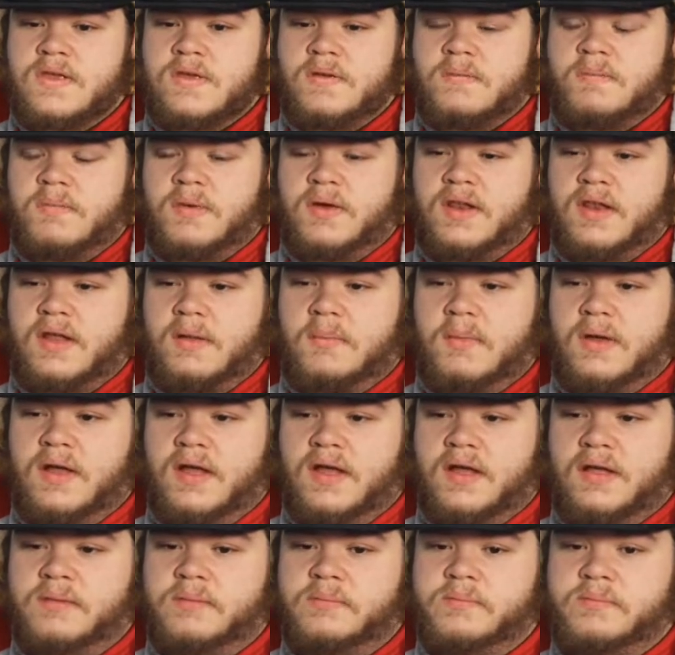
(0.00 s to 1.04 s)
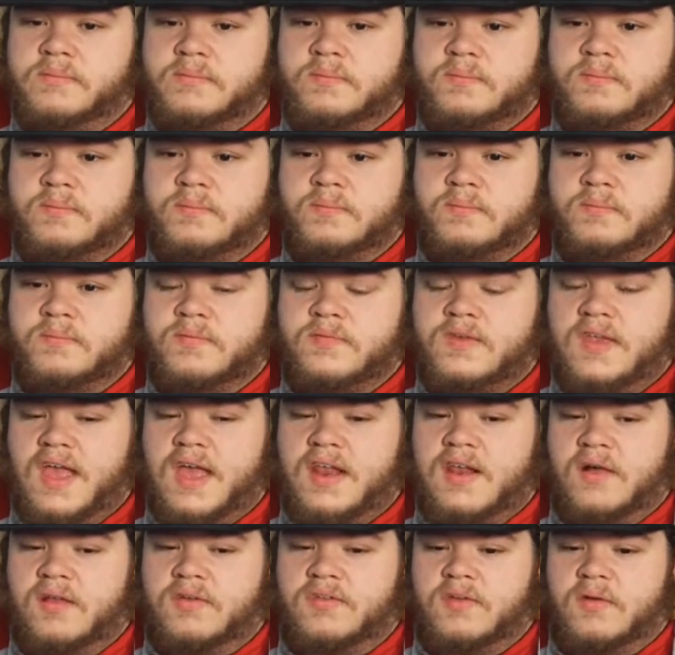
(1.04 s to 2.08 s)
But yeah,
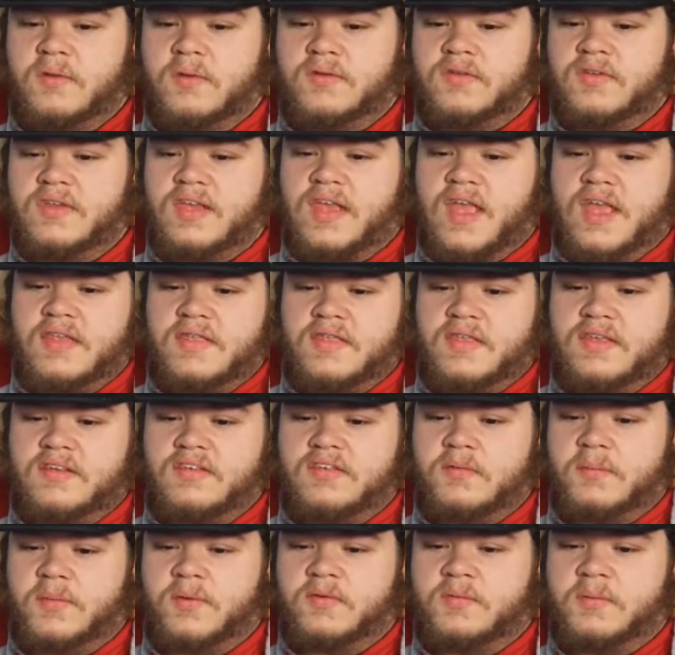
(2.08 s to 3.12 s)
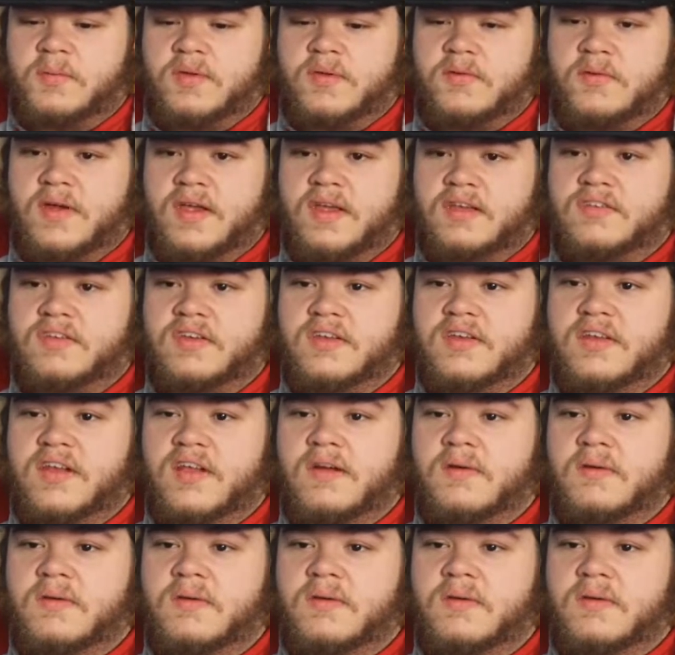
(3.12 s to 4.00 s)
no. So it wasn't like anything supposed to be crazy,